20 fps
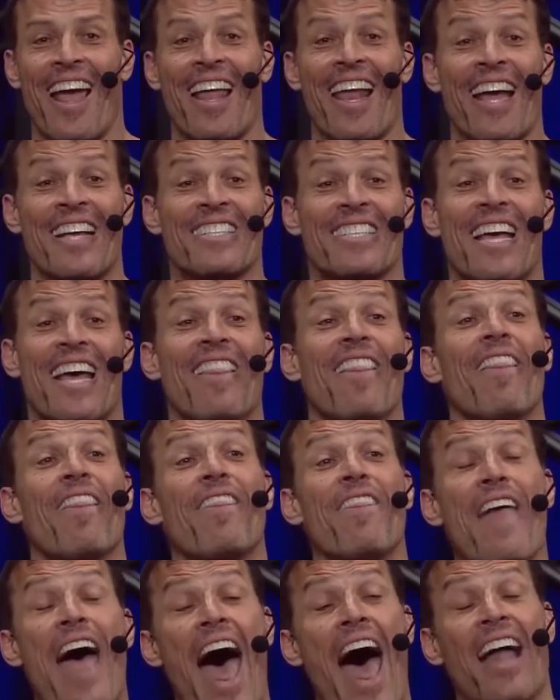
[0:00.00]
And I said,
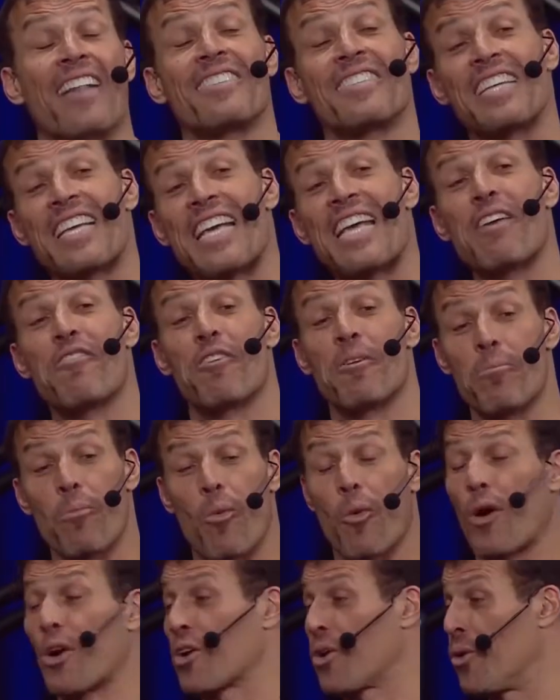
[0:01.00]
that's even
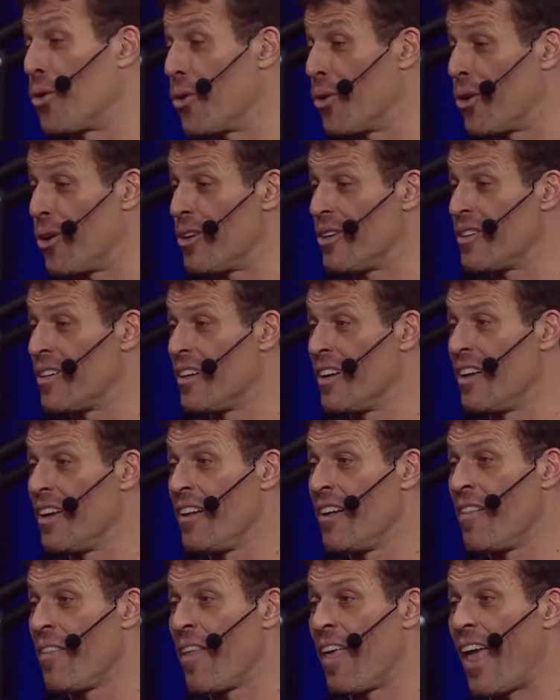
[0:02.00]
more cool.
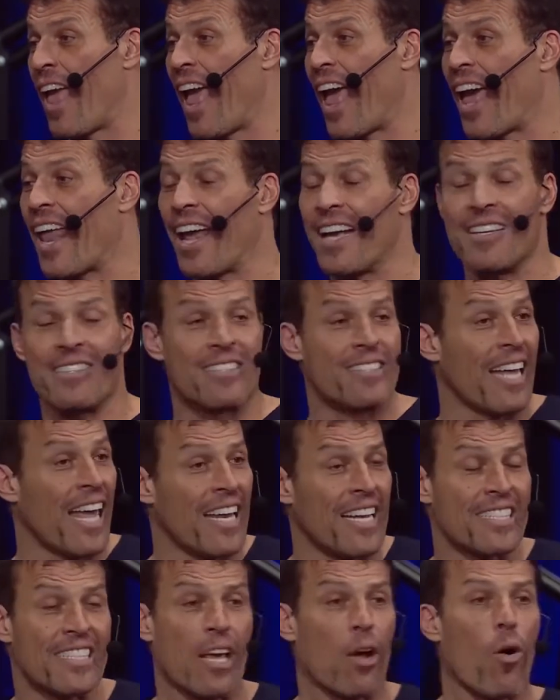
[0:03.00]
And
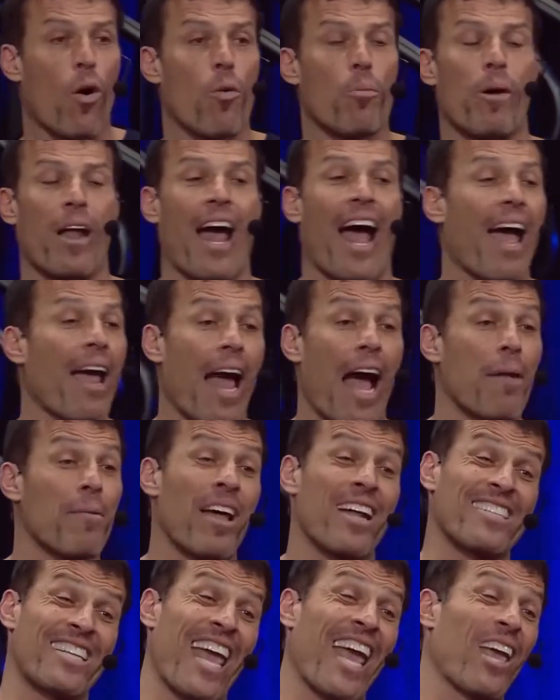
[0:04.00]
he said, oh, but I'm
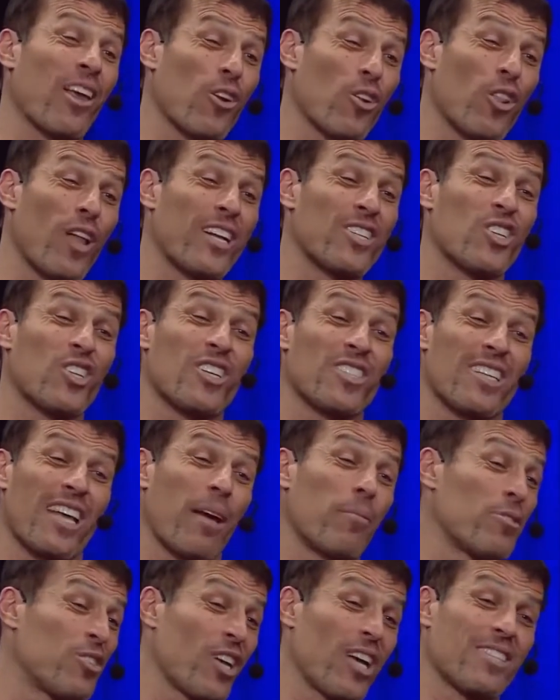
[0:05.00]
not taking her lunch because
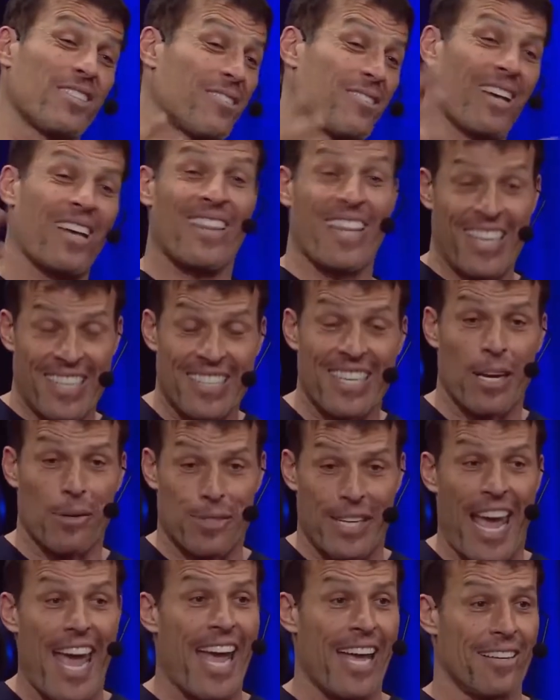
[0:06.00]
I think he said he
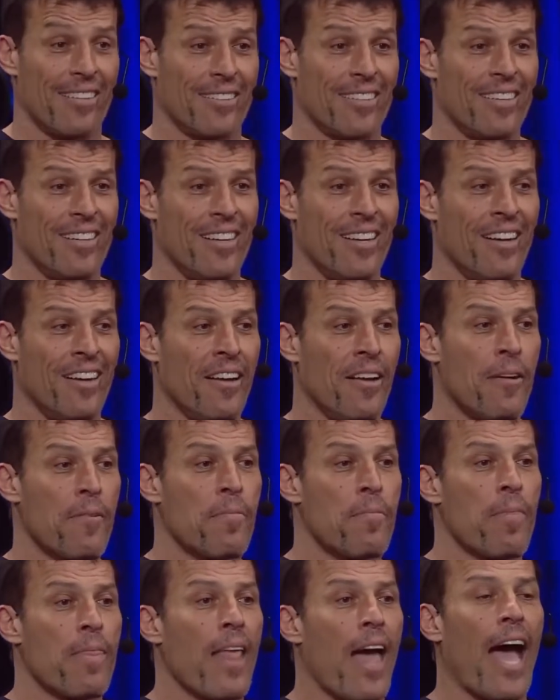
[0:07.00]
was 8.
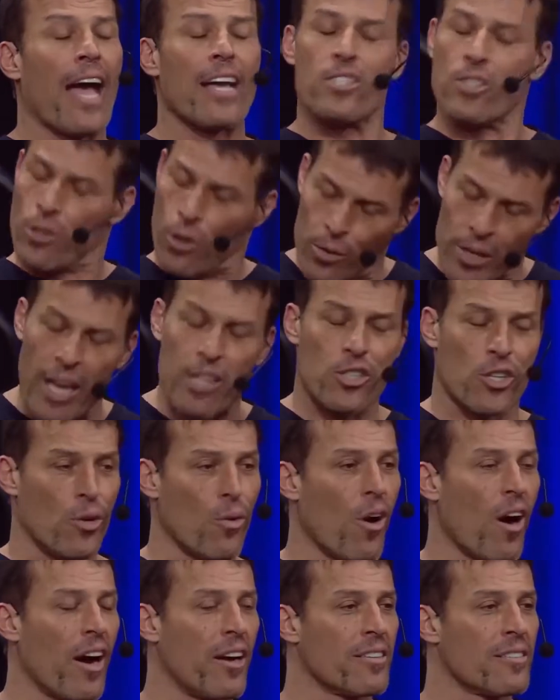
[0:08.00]
I said, oh, yes,
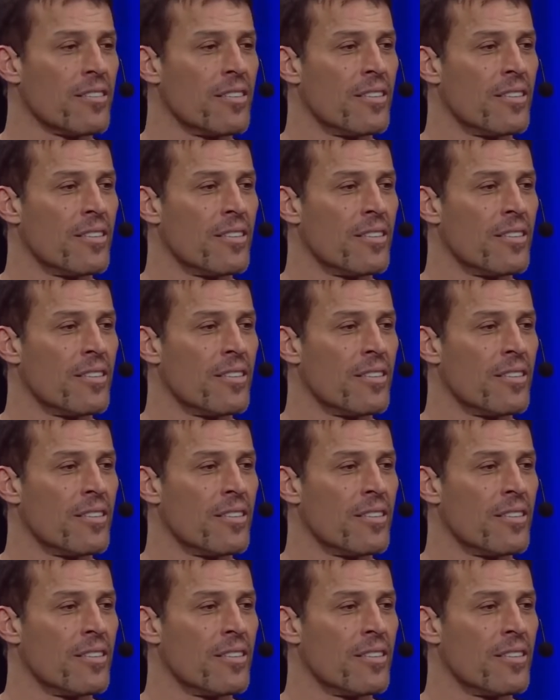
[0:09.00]
you are.